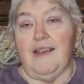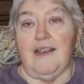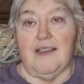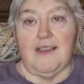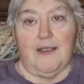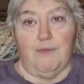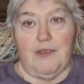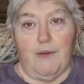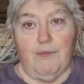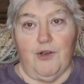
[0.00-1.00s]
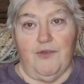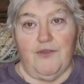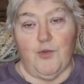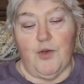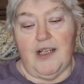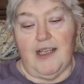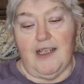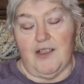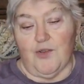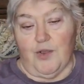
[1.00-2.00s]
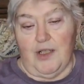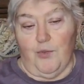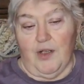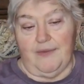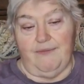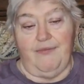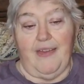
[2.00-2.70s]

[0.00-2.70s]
in September of 2021.